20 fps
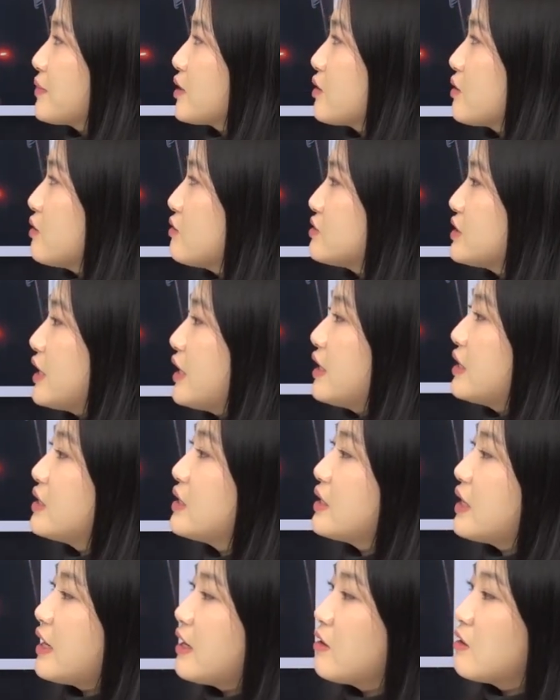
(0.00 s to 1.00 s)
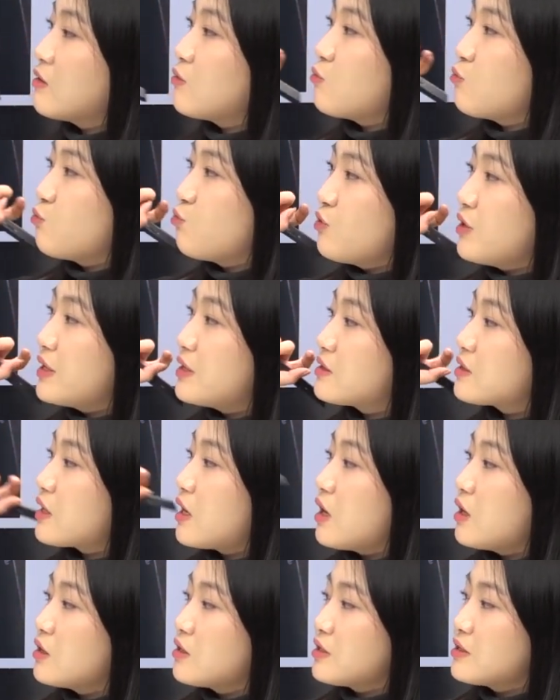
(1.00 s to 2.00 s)
goes hand in hand with
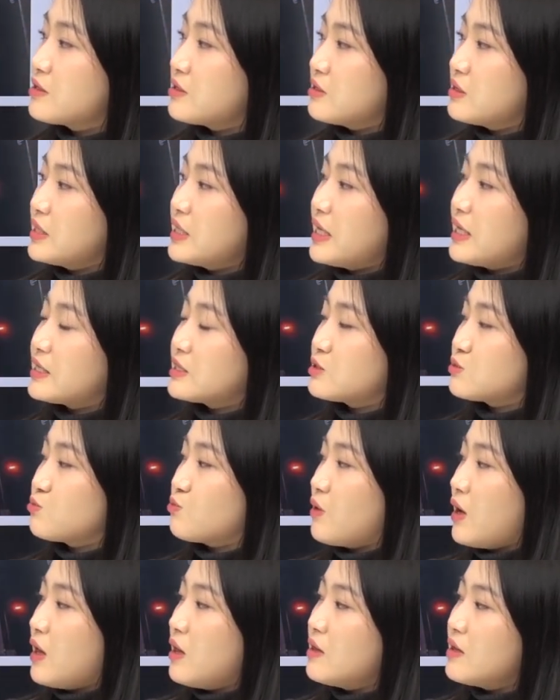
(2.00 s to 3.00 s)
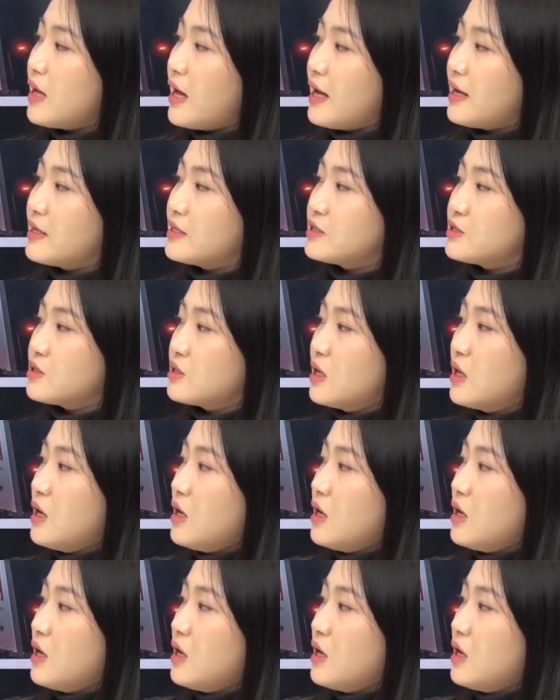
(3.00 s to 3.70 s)
color theory as well as